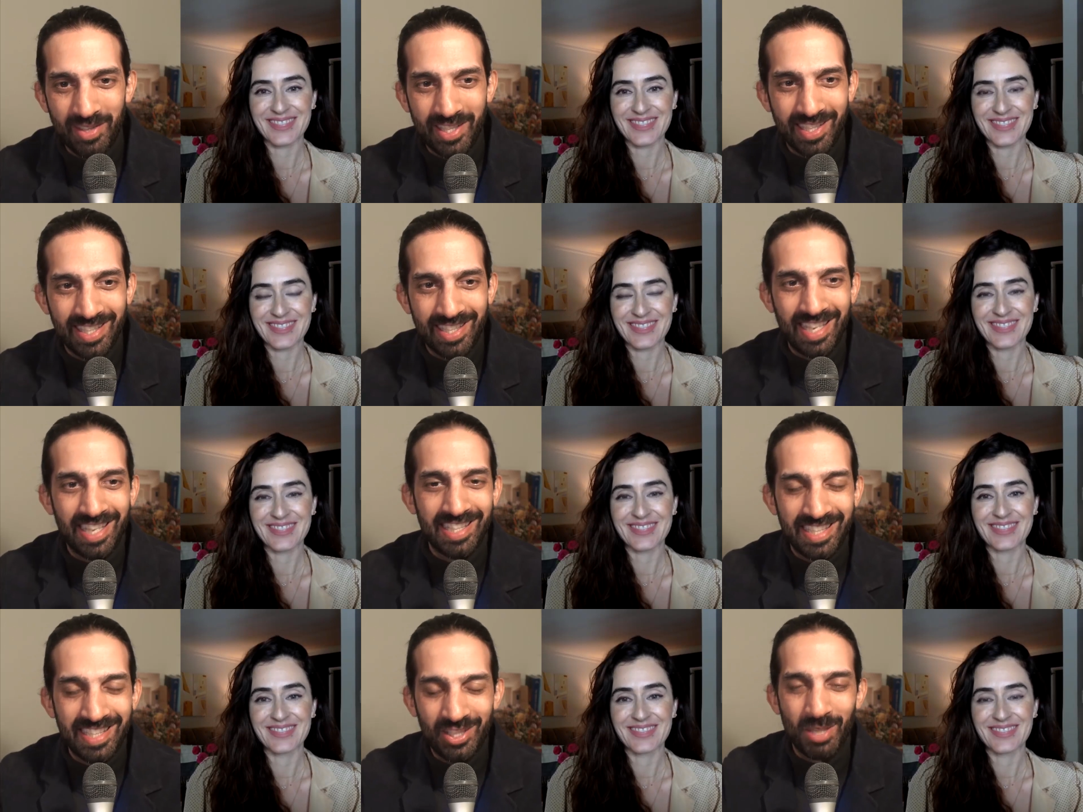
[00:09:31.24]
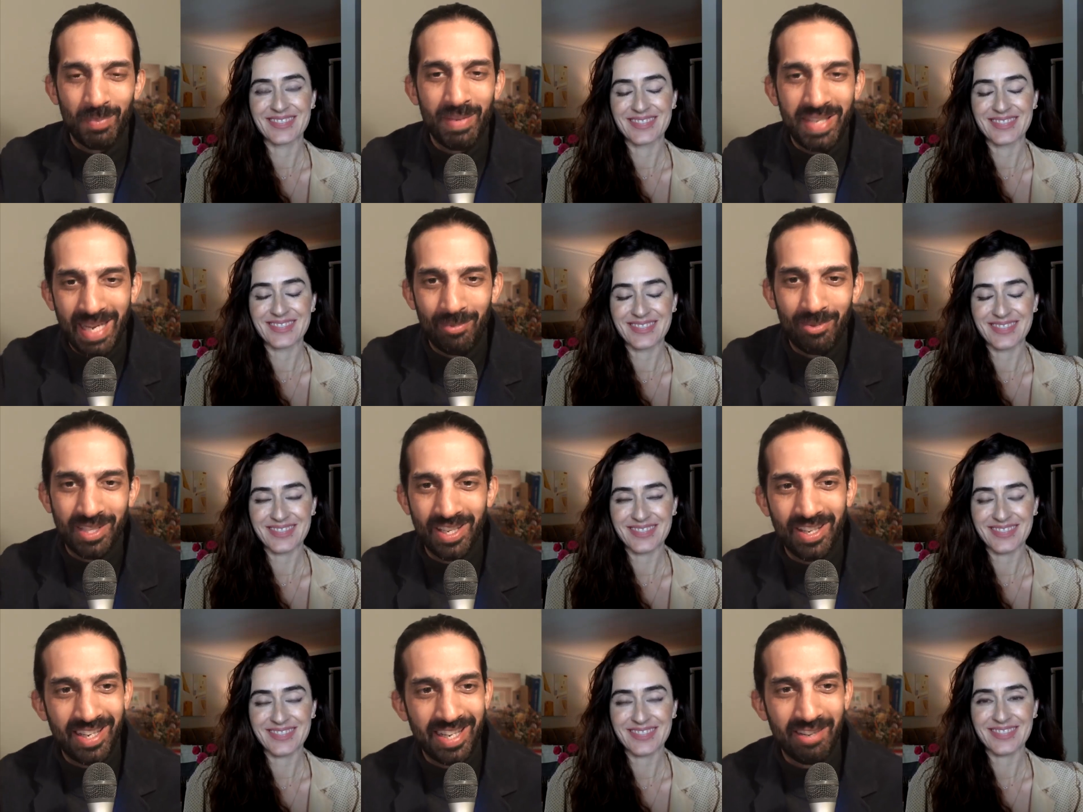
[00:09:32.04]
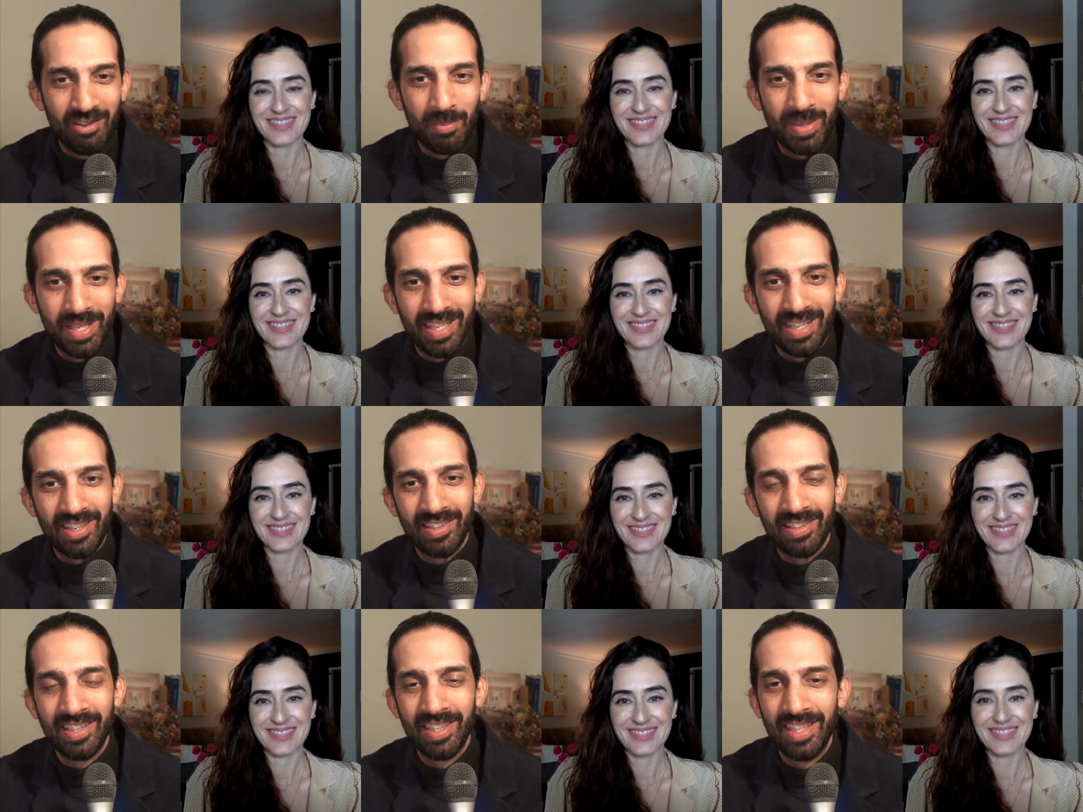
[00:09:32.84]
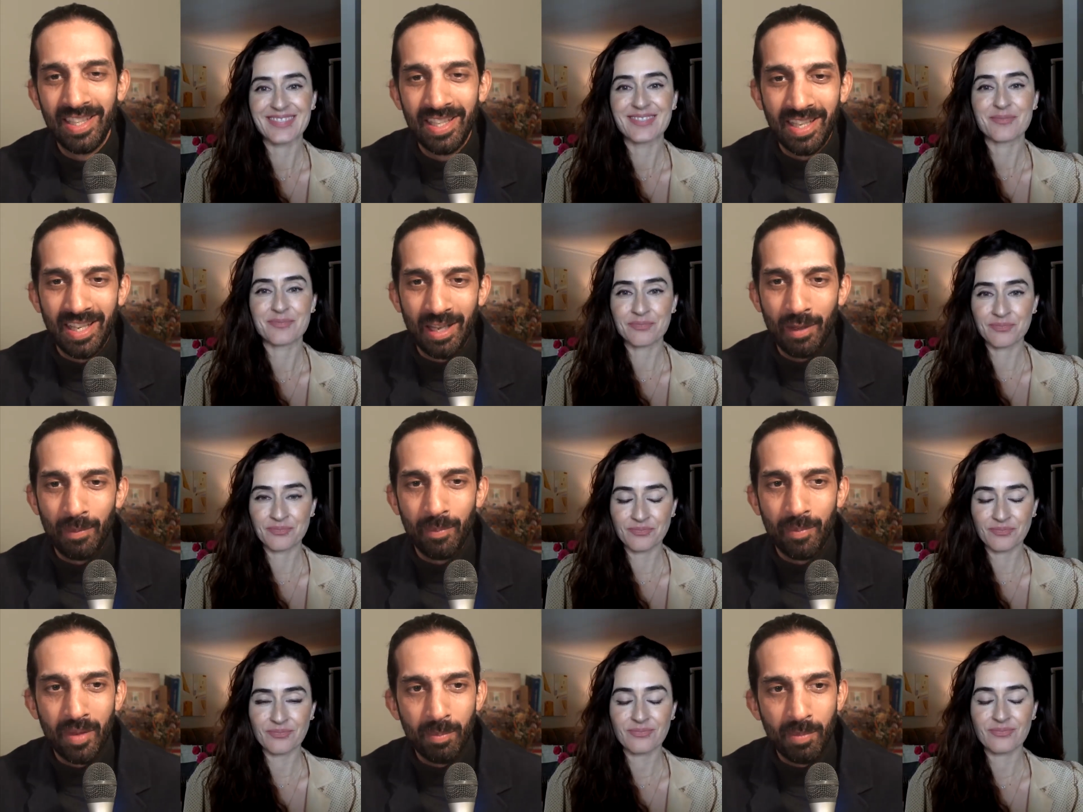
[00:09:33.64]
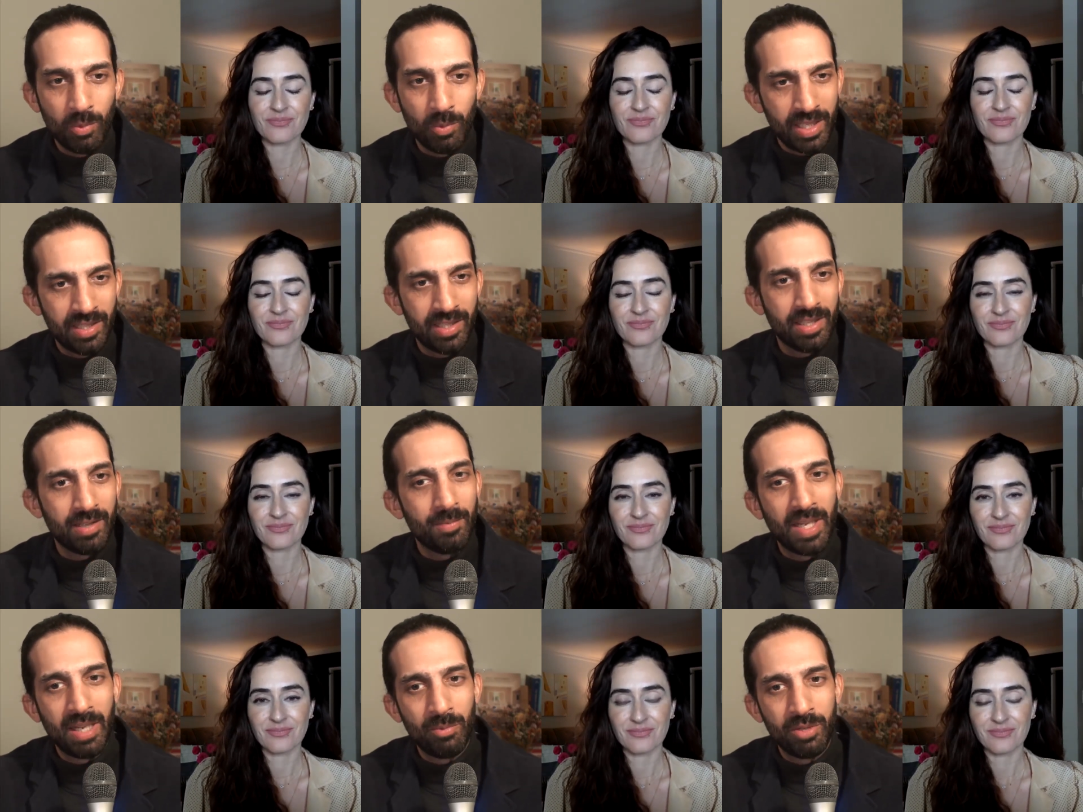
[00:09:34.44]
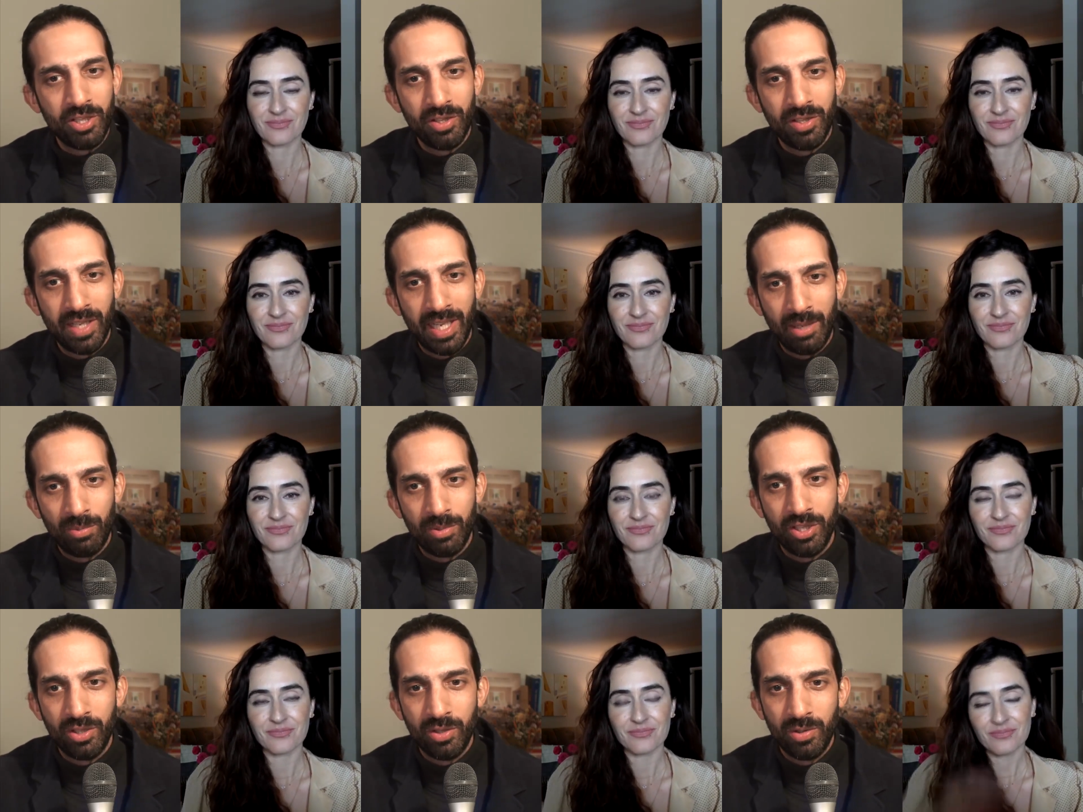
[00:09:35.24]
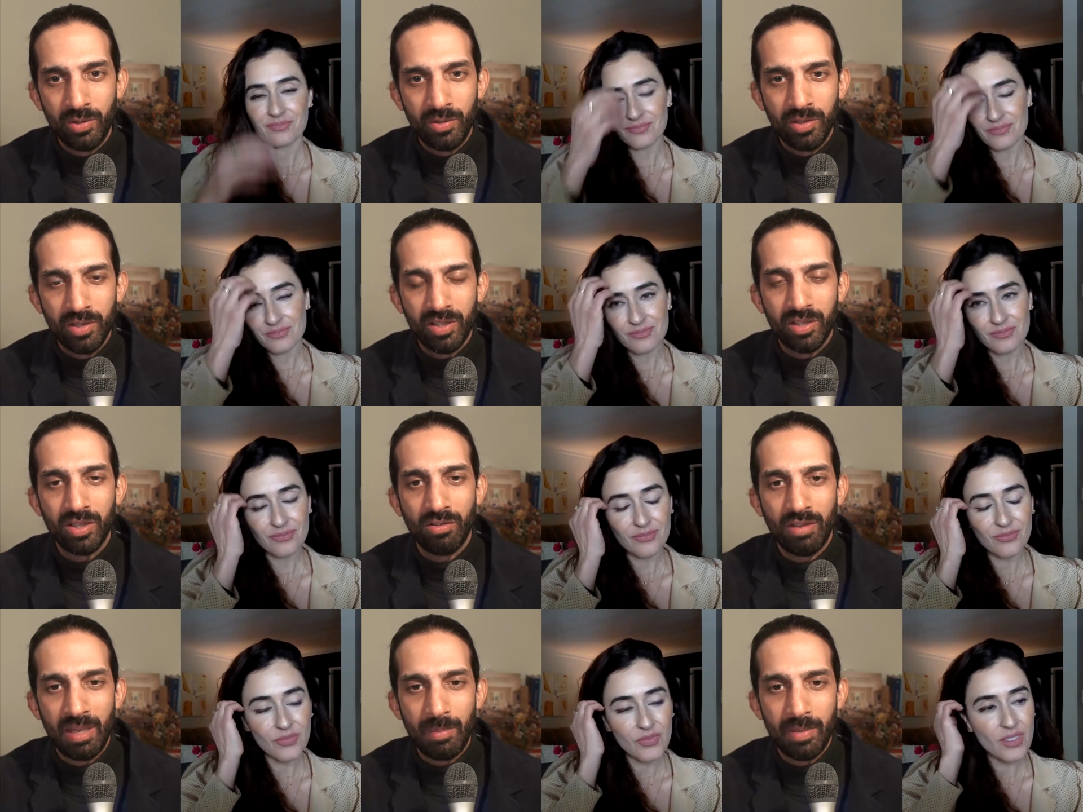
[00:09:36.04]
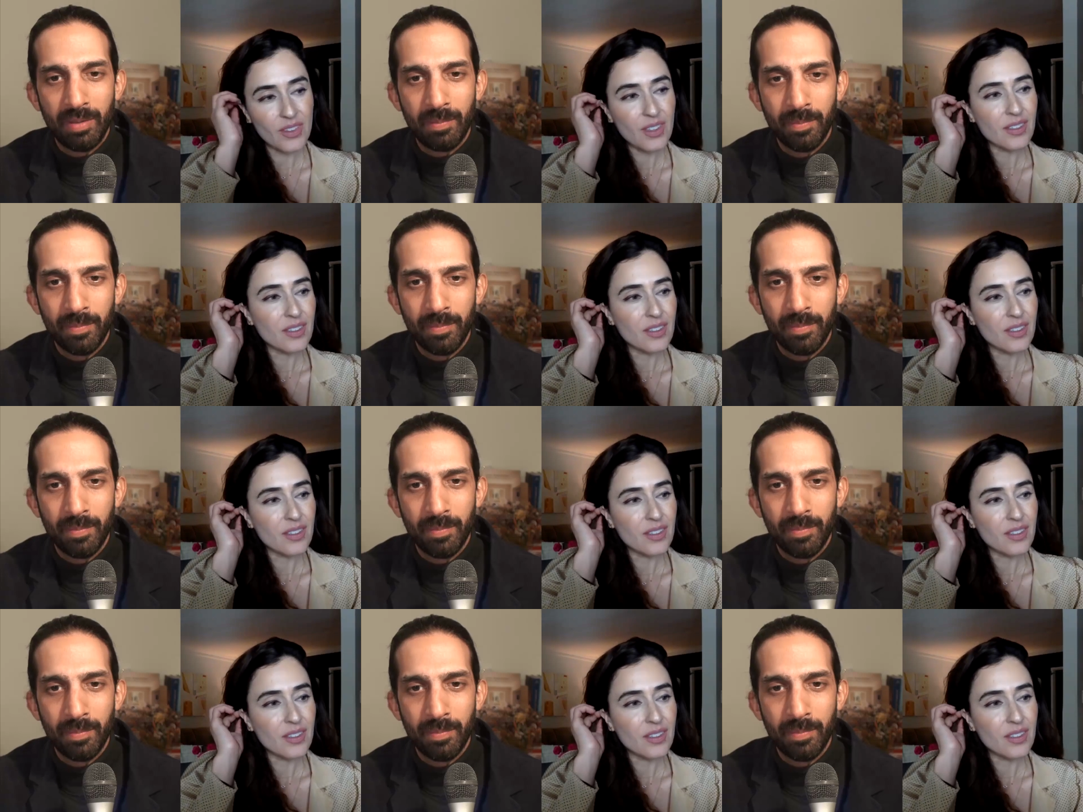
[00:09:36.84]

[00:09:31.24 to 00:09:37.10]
Speaker 1: success in just being able to hire a PR. Mm -hmm. um, mm-hmm. but what is it? How would you how would you describe it?